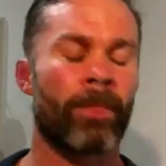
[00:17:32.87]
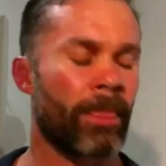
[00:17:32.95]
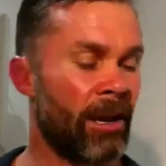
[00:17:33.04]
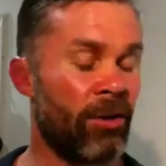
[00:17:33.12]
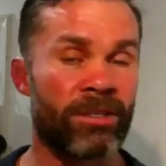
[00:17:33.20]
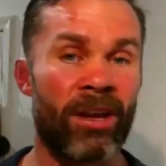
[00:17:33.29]

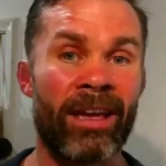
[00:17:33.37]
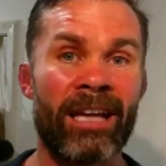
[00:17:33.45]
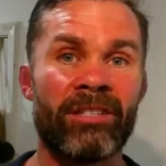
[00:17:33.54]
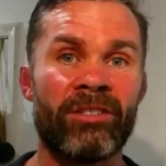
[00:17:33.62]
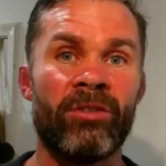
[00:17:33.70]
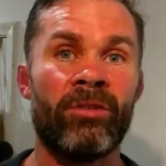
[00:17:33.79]
It also
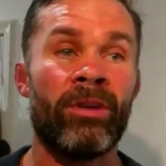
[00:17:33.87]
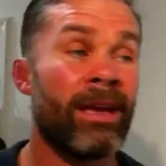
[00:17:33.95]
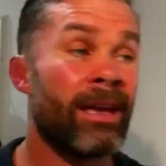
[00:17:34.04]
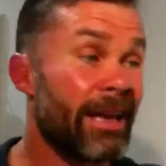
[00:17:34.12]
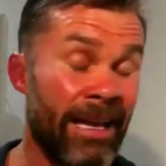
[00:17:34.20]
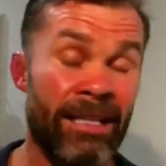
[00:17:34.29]
gets you
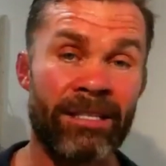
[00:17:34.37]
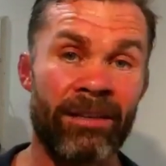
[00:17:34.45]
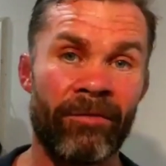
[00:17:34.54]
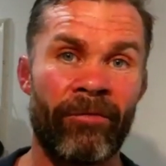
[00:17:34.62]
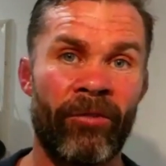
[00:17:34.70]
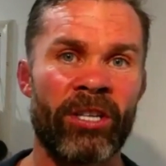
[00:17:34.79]
in
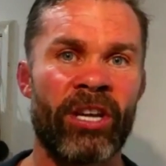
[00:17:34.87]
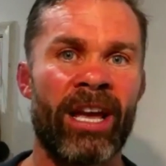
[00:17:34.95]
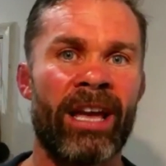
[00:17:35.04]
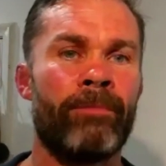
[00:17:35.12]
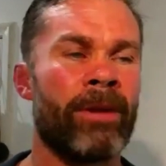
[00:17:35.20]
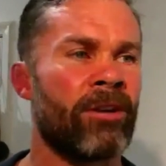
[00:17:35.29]
some fresh
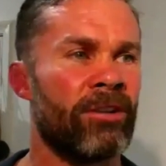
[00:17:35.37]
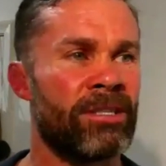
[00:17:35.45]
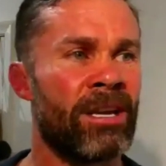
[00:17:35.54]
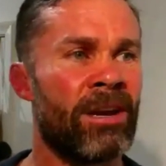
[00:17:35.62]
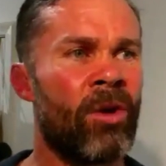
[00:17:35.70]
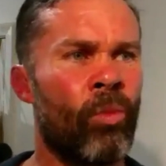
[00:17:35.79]
air,
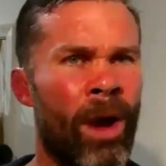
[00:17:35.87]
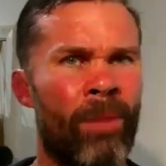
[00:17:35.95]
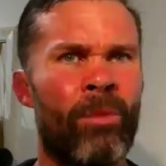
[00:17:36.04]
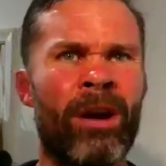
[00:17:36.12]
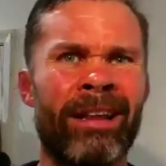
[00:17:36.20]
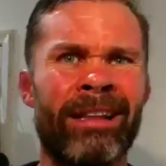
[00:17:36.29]
because when
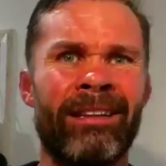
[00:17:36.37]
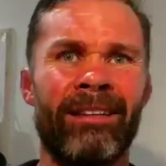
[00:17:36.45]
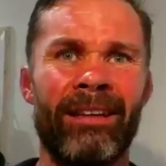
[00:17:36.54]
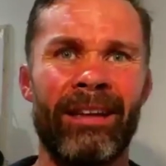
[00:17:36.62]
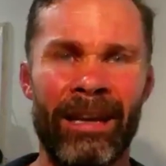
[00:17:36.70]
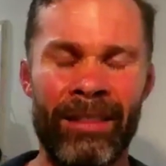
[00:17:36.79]
we're in
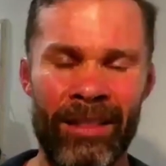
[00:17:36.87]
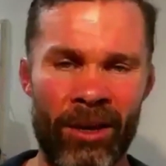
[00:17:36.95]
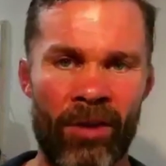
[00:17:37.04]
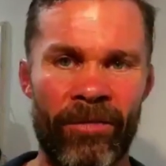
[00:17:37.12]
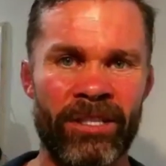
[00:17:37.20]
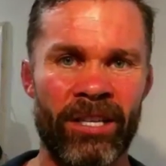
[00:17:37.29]
the
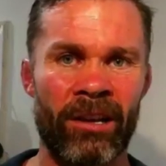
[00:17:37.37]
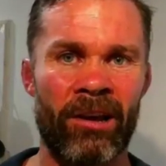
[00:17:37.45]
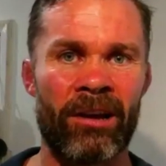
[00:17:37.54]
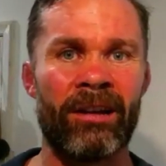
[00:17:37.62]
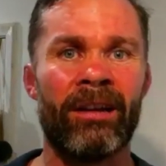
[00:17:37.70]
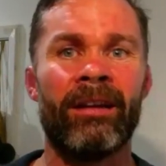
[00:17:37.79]
office a
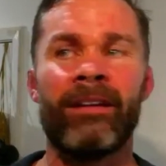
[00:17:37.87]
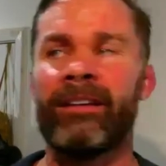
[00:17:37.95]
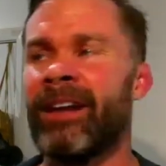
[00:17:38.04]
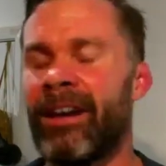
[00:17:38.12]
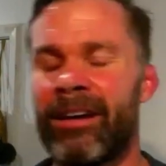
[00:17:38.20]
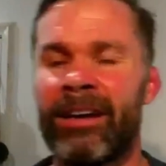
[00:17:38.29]
lot, you
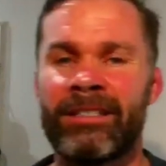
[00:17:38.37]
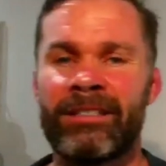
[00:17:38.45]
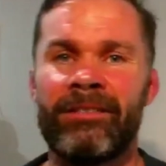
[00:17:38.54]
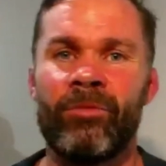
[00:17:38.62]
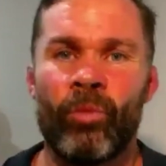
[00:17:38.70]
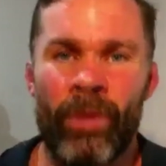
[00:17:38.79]
know,
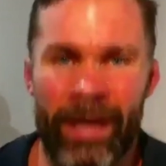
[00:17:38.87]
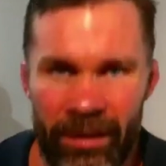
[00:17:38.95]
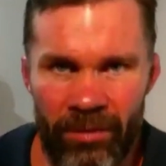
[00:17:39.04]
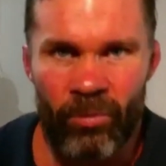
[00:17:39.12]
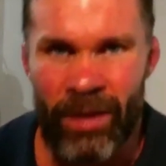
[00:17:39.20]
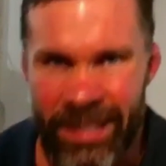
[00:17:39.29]

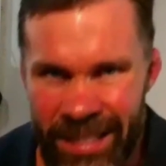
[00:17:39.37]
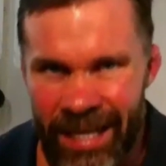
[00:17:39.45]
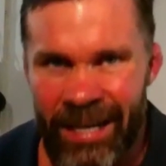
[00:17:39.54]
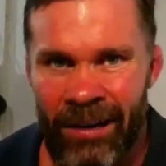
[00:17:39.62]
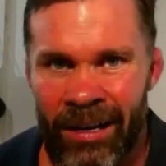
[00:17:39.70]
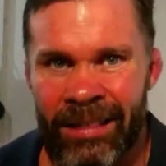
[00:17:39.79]
we're
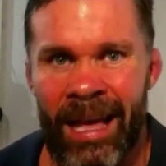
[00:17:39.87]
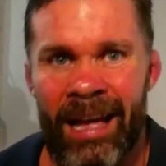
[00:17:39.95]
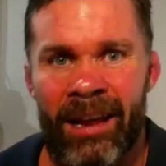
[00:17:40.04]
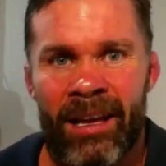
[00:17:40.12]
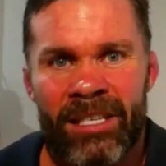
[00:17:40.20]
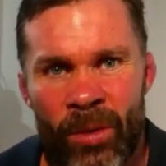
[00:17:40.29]
sitting like
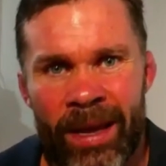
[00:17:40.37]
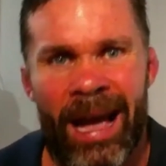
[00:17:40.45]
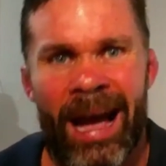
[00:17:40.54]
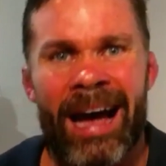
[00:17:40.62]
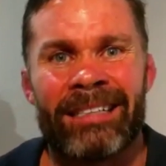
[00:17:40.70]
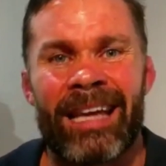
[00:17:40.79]
that, so we
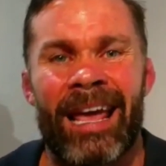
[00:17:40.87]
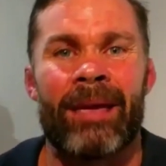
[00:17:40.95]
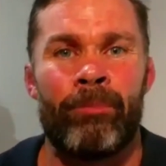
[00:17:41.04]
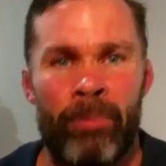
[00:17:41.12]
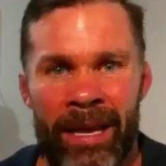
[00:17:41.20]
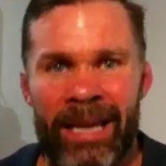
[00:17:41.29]
can't
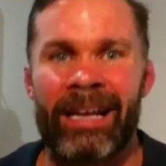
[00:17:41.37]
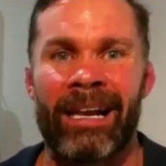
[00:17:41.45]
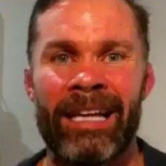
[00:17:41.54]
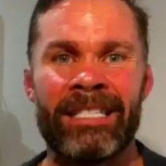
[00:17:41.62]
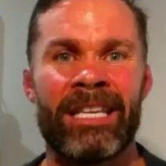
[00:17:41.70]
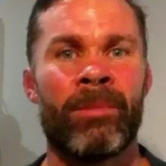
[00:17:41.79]
take big
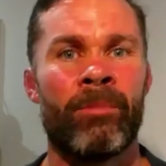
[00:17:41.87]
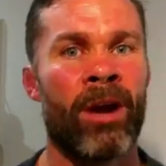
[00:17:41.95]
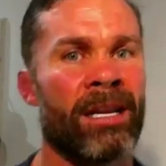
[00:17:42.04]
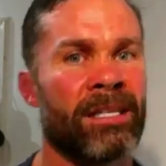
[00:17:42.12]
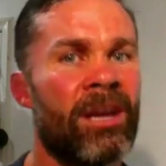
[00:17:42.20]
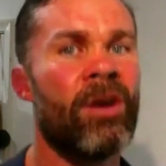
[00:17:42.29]
cleansing
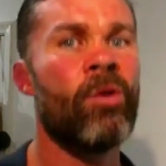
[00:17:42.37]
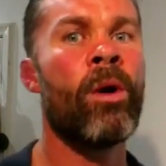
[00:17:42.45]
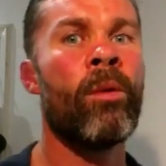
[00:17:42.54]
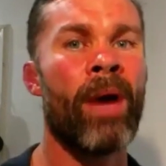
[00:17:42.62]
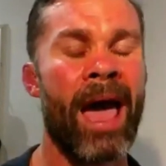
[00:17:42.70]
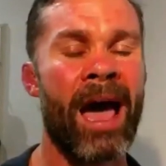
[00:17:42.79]
breaths.
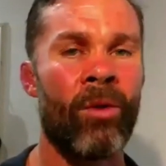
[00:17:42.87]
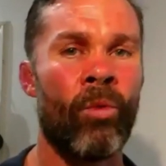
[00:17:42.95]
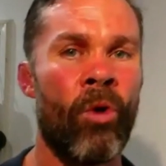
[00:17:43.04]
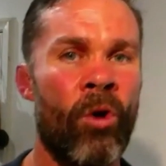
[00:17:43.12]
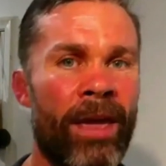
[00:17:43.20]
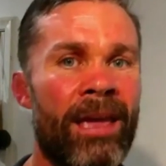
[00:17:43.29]
When we're out
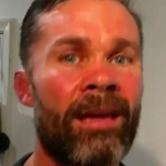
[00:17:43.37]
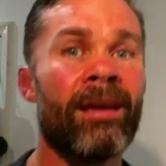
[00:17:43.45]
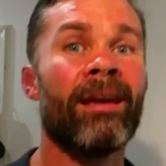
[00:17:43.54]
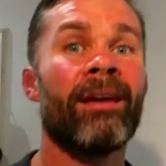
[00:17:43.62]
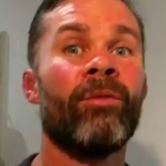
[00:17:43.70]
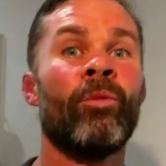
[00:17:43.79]
walking,
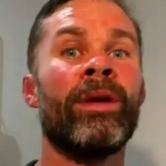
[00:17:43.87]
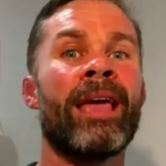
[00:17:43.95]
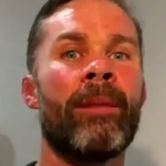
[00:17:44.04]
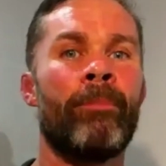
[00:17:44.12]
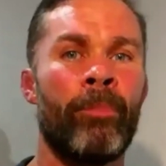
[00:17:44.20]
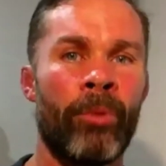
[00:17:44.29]
we
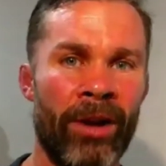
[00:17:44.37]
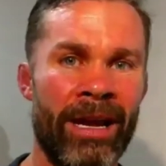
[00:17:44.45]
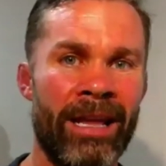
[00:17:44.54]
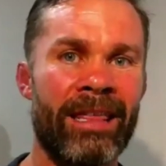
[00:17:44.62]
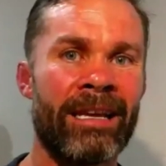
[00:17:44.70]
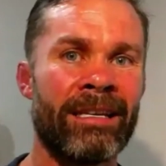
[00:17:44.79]
get
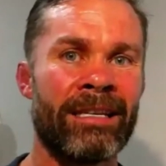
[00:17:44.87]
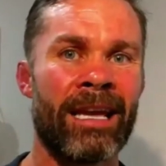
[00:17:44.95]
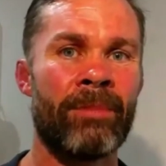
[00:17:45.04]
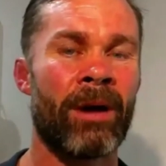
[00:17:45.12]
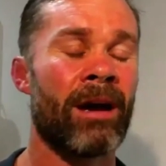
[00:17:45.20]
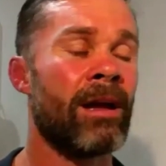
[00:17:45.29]
breathing
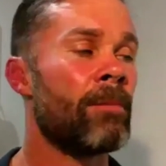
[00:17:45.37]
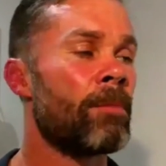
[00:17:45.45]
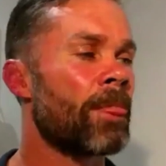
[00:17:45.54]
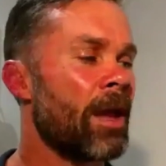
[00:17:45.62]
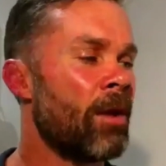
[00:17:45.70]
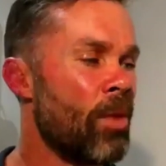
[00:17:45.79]
deeper.
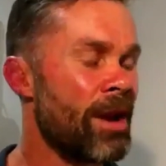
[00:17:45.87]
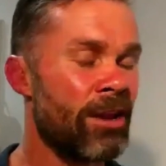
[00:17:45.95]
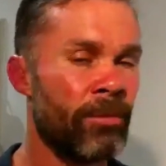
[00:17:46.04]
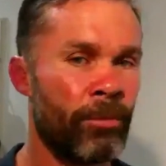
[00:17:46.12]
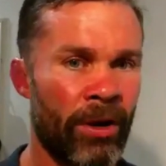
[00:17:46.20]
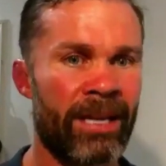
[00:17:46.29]
And when
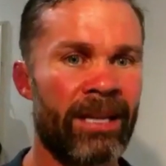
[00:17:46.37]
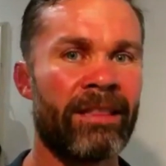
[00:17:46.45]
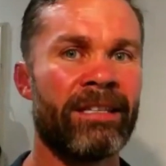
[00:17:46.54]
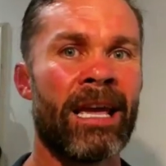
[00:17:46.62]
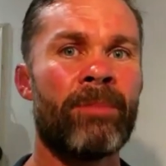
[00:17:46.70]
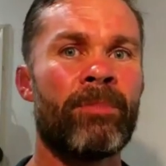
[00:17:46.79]
you breathe
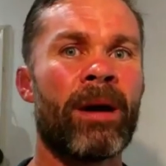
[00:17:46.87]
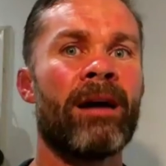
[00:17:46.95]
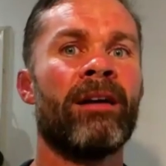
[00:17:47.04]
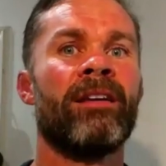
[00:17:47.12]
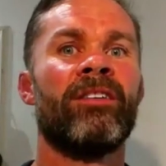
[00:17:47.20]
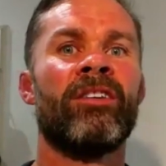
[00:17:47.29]
deeper,
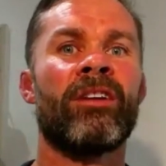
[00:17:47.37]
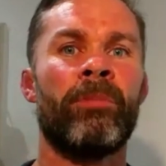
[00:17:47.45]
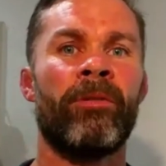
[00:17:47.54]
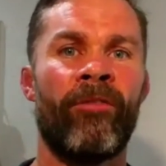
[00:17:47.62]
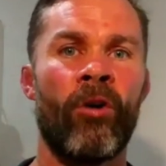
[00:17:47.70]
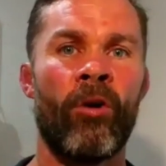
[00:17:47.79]
you can
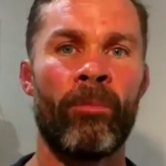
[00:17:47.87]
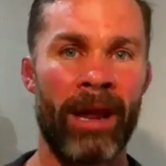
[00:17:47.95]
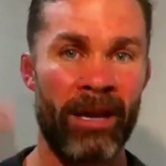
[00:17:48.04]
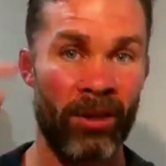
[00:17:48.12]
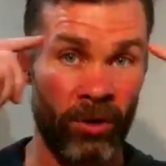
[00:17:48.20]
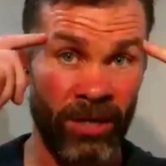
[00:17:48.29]
perform better.
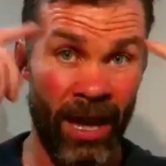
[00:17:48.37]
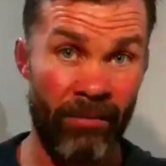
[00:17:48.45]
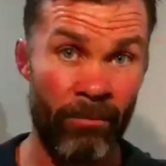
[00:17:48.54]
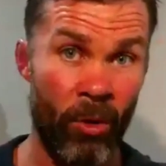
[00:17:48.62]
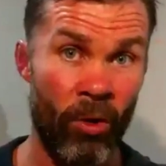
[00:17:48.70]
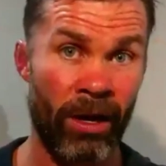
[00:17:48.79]
You also have
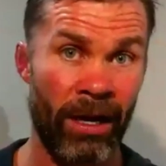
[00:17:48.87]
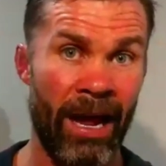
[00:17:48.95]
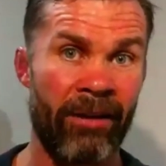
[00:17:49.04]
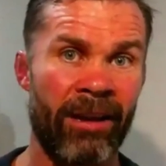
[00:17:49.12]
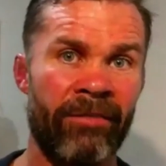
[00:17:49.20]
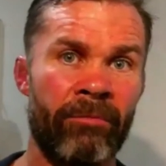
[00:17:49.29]
more
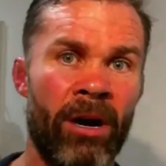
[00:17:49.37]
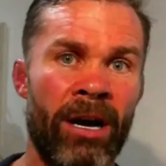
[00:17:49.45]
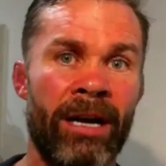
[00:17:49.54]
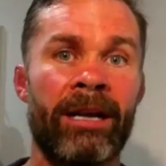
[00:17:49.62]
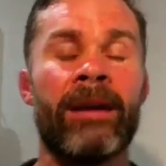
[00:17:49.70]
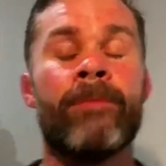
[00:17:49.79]
clarity of
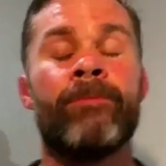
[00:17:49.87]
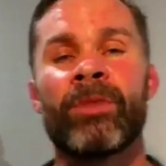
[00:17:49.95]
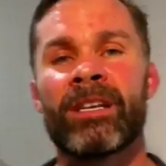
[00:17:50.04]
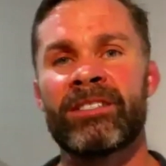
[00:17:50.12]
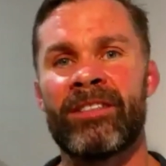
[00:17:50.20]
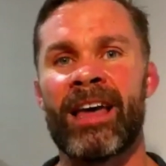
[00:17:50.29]
mind.
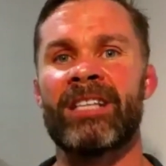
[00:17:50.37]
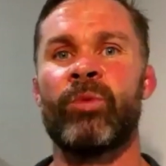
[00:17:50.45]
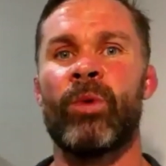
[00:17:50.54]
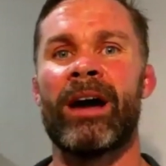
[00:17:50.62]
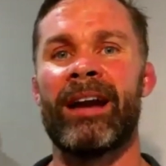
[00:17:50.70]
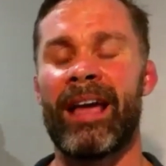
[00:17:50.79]
So that's
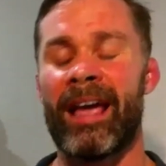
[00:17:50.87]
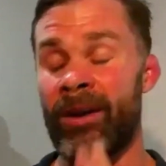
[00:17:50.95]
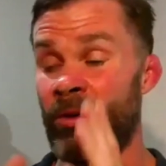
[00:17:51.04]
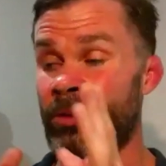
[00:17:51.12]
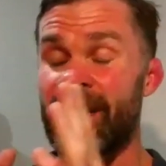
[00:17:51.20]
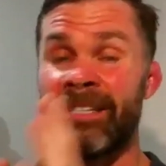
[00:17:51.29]
one. And
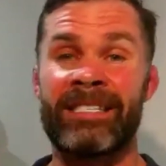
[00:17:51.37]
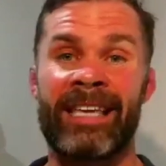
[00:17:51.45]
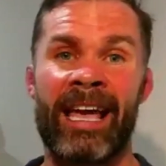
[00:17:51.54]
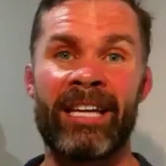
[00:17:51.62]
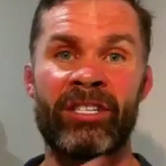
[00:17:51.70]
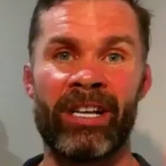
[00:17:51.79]
also
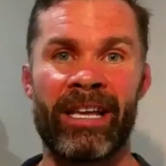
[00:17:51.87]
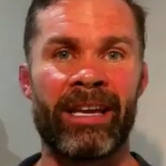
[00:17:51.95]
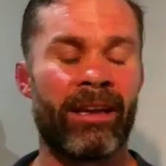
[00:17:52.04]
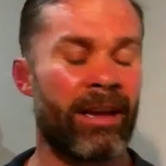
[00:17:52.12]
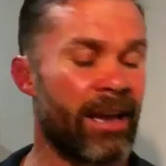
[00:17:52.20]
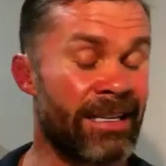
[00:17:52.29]
scheduling.
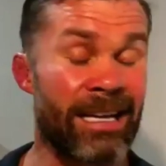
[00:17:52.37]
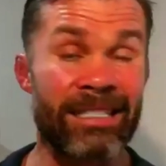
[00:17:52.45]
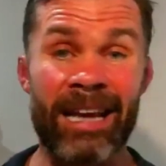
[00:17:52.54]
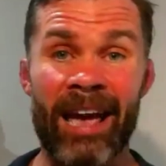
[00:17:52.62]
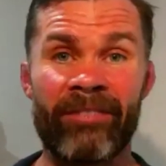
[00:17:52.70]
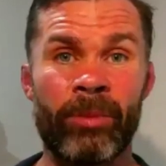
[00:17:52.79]
It
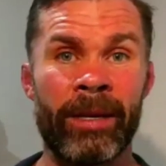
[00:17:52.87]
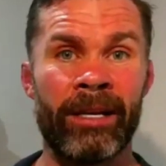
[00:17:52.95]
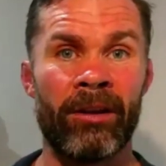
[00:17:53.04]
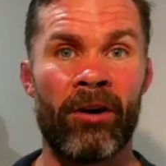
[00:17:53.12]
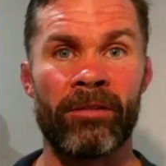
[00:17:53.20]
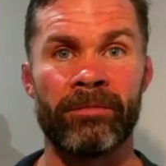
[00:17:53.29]
doesn't have to be
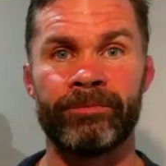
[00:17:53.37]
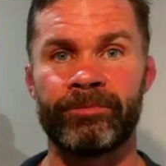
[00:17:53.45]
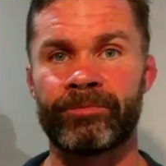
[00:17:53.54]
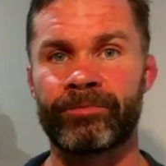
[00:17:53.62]
long,